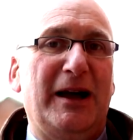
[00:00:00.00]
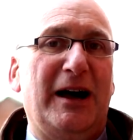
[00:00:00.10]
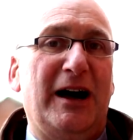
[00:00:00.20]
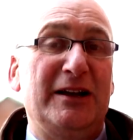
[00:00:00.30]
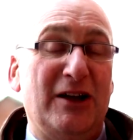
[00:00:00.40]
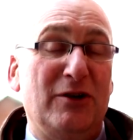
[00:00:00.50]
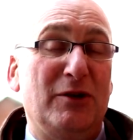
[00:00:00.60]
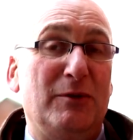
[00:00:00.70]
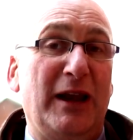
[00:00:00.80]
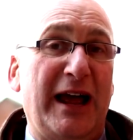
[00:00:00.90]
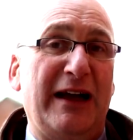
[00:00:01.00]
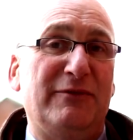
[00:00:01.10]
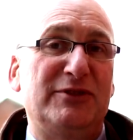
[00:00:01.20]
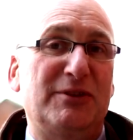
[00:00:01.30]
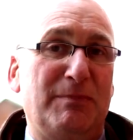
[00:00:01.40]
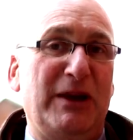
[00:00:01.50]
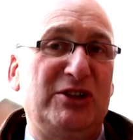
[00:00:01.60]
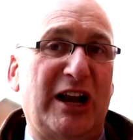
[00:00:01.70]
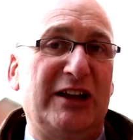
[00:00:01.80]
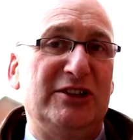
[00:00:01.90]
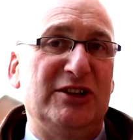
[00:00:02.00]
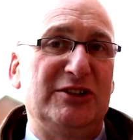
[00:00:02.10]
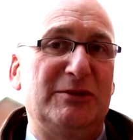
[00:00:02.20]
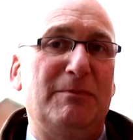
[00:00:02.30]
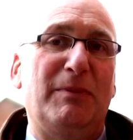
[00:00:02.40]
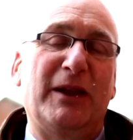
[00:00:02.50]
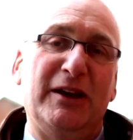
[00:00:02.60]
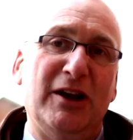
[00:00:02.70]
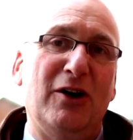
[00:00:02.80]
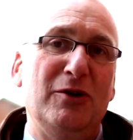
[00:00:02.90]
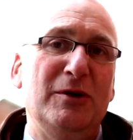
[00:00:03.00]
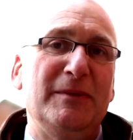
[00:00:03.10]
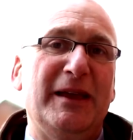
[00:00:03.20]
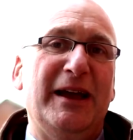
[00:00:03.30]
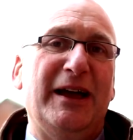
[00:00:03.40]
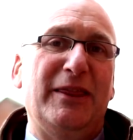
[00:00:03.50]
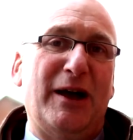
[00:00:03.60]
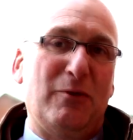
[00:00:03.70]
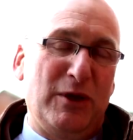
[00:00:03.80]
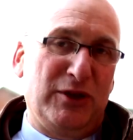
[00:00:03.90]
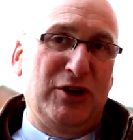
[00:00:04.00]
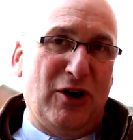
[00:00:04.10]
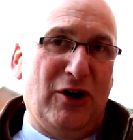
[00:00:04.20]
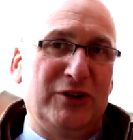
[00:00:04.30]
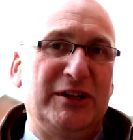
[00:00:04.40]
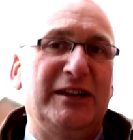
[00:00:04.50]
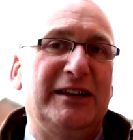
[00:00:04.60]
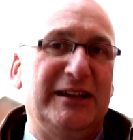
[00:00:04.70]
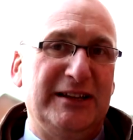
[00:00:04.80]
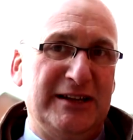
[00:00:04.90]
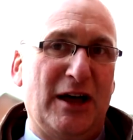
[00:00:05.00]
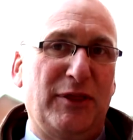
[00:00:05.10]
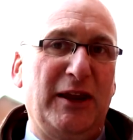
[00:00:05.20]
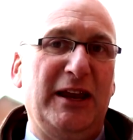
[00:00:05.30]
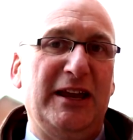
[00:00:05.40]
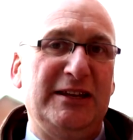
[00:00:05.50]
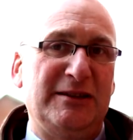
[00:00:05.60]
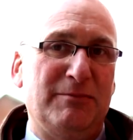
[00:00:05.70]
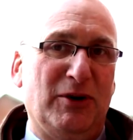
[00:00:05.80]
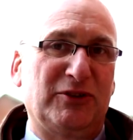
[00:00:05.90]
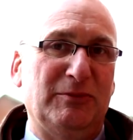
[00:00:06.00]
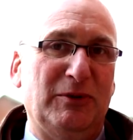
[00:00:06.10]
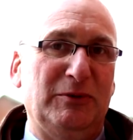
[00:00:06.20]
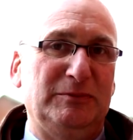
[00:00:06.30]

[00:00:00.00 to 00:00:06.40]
I know that we'll have some big challenges, but I know that with God, nothing is impossible.